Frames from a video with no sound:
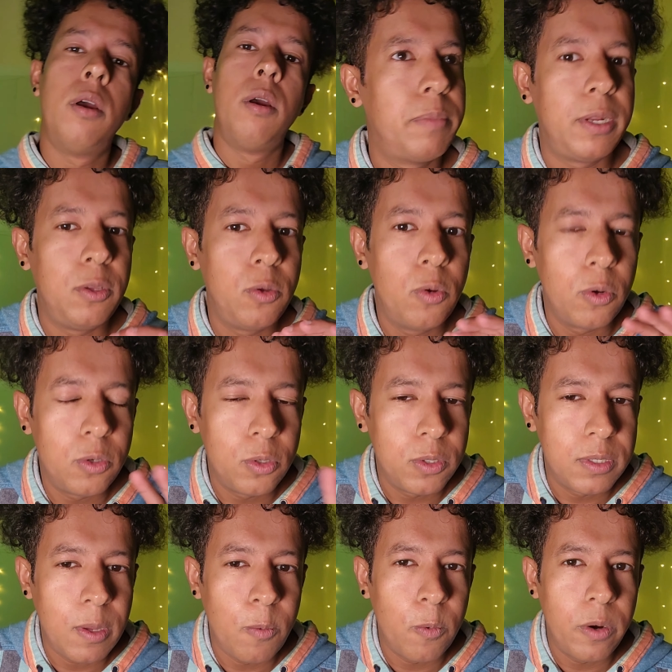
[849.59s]
But you go to
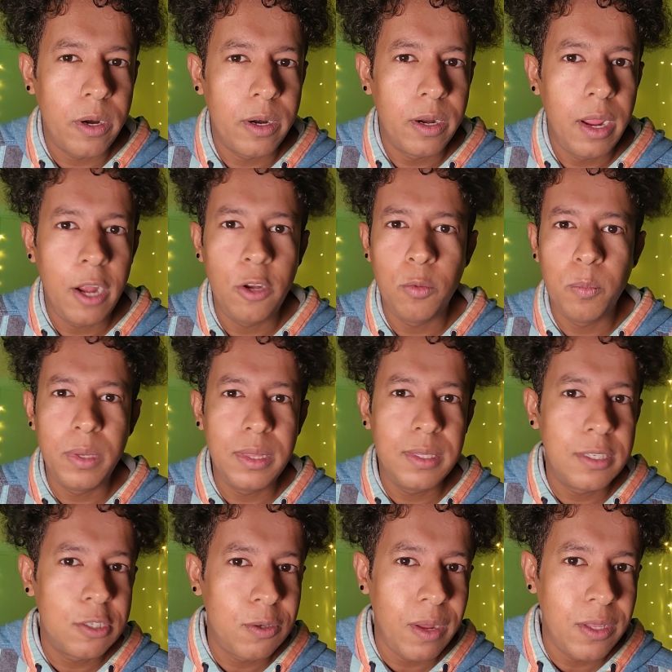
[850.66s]
somewhere and you meet
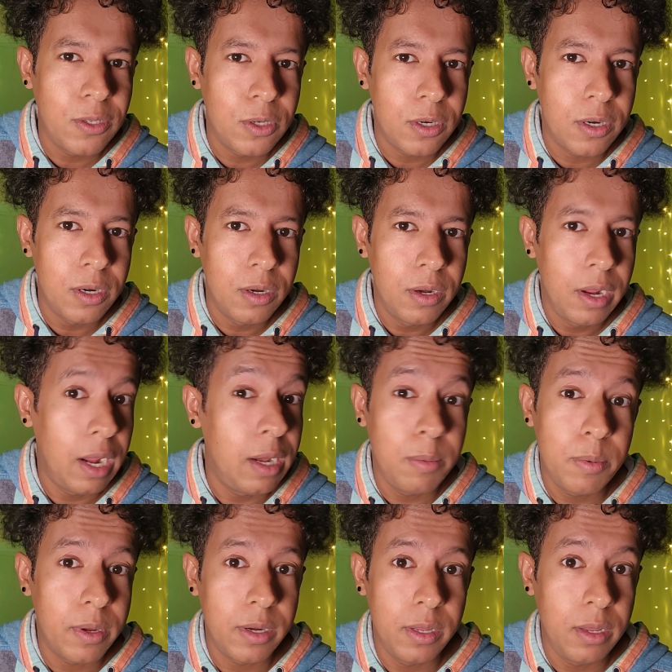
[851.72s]
this stranger,
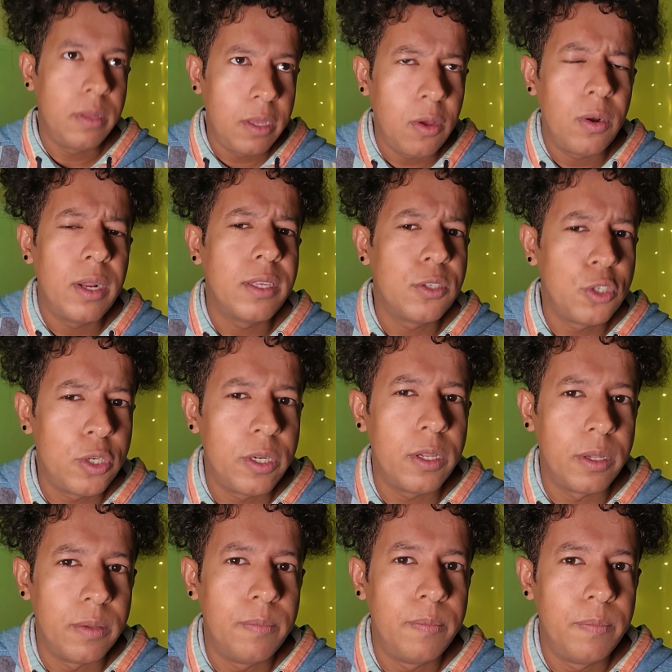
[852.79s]
anybody, yo, let's
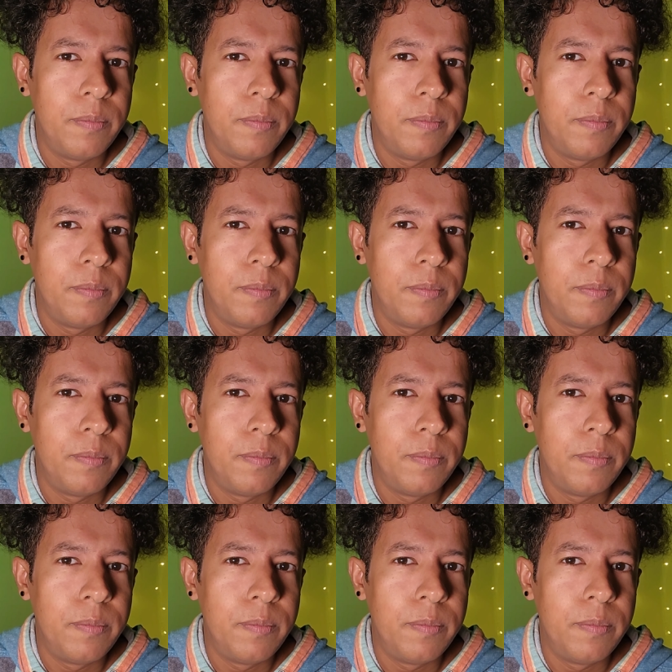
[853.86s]
chill.